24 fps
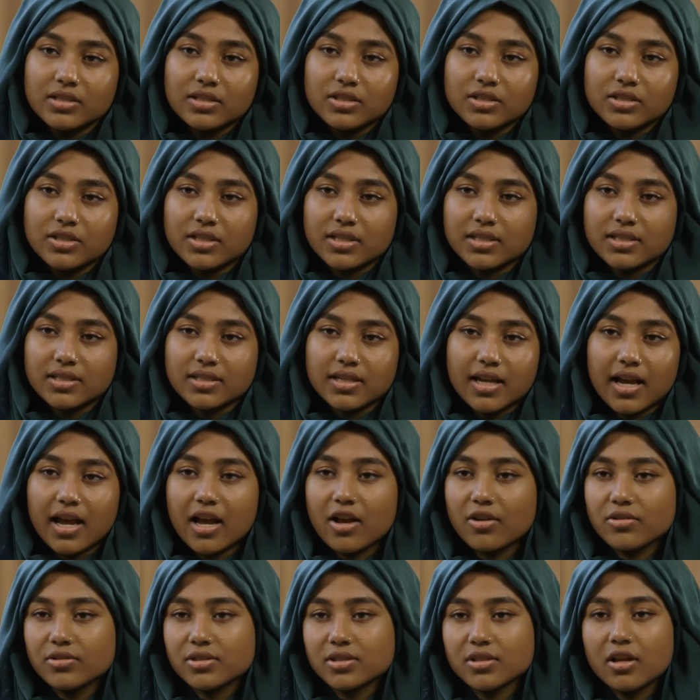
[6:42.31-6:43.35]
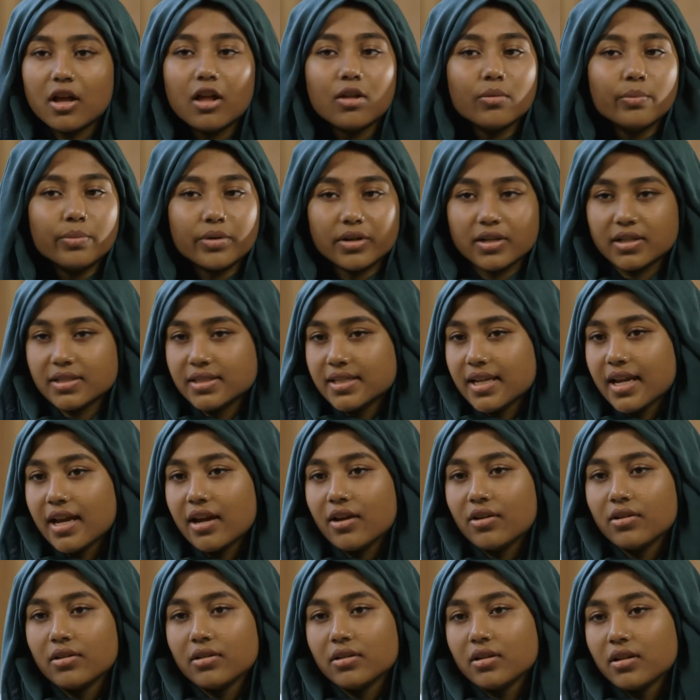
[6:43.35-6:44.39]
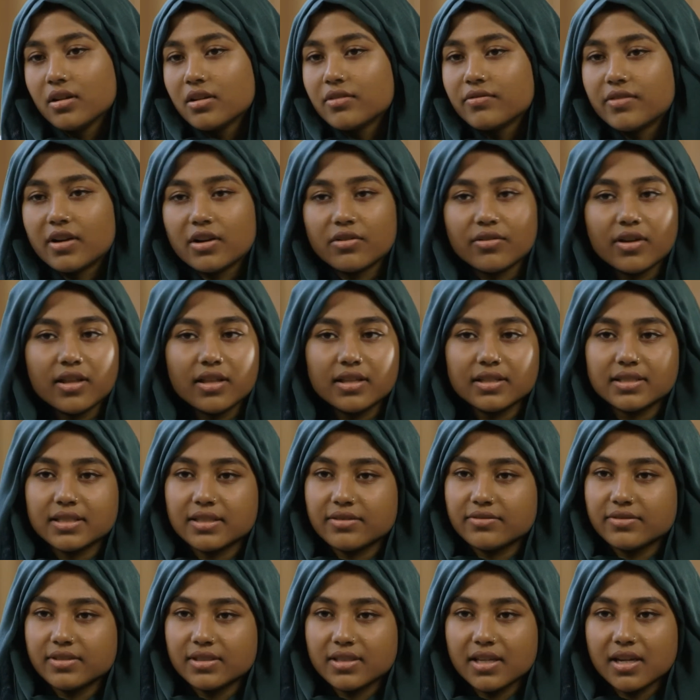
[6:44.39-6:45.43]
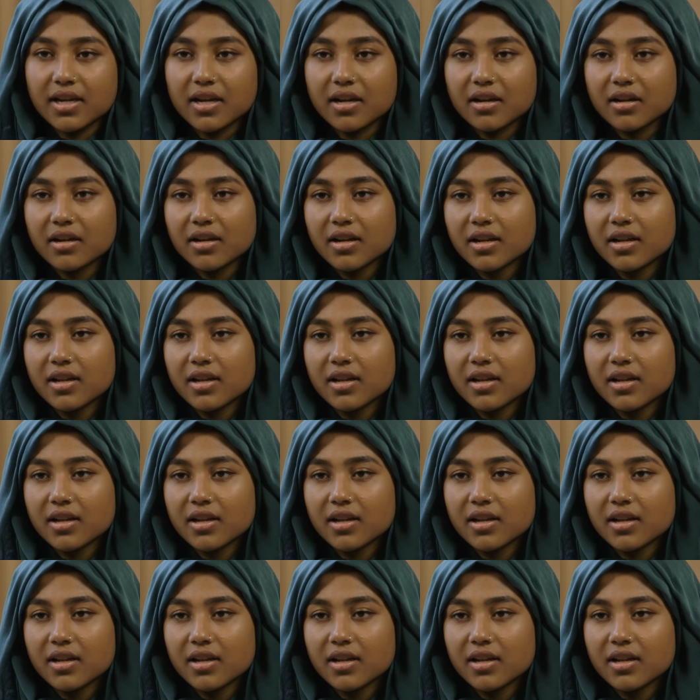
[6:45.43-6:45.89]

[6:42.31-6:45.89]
to just a house all burnt down, none of our relatives there.